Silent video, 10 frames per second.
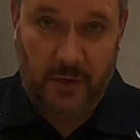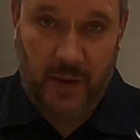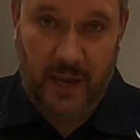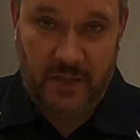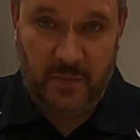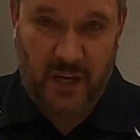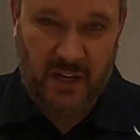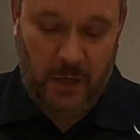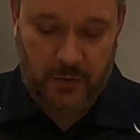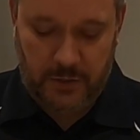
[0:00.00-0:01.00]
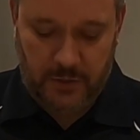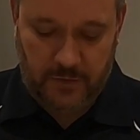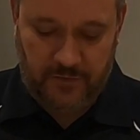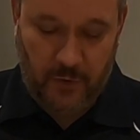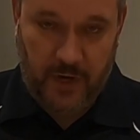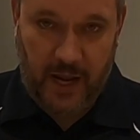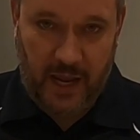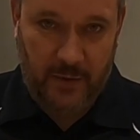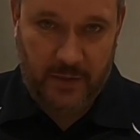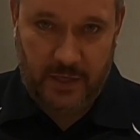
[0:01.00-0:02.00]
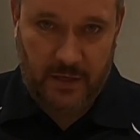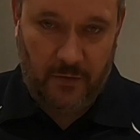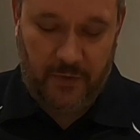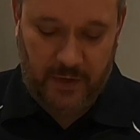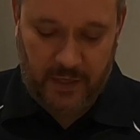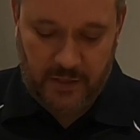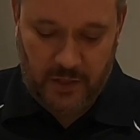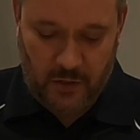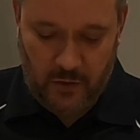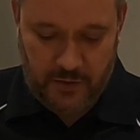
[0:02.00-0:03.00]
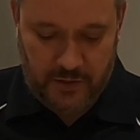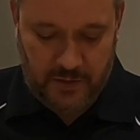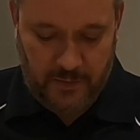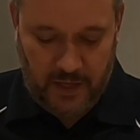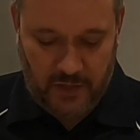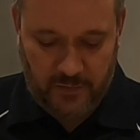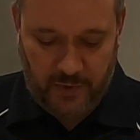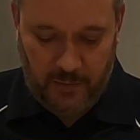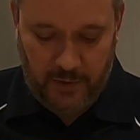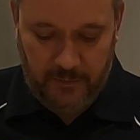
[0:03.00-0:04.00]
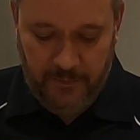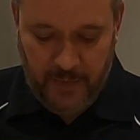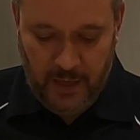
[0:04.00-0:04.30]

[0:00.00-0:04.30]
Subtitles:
Now it has been closer to 48 hours. I don't think that's going to cause us a major problem.